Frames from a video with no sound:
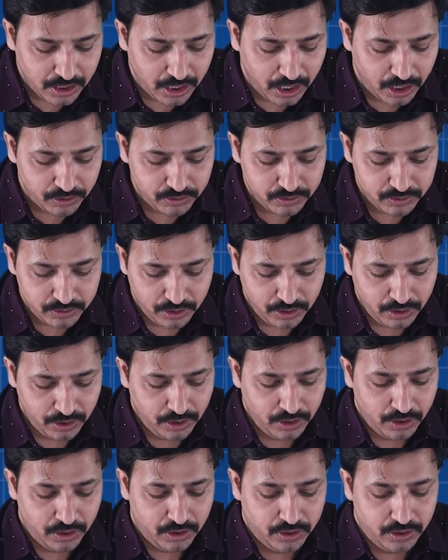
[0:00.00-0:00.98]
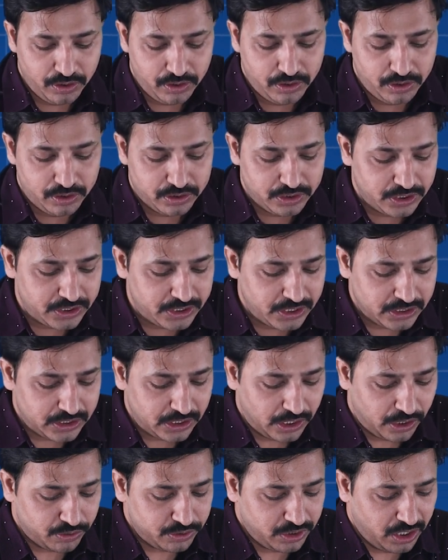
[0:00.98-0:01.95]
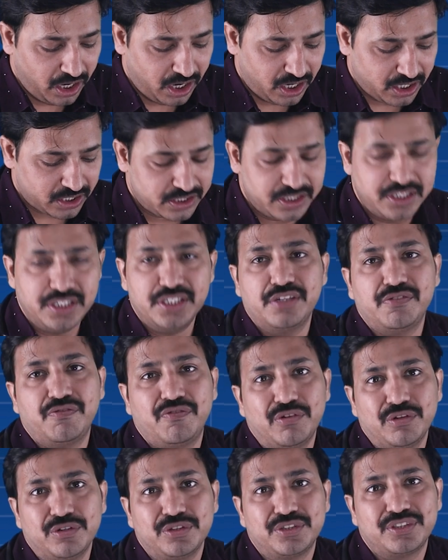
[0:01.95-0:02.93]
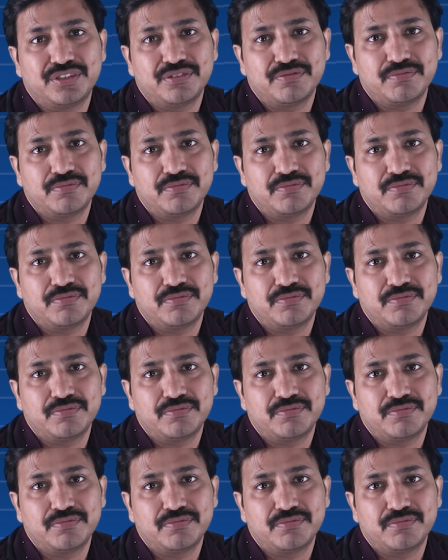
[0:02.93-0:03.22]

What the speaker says: Now, this is how the oxygen flows.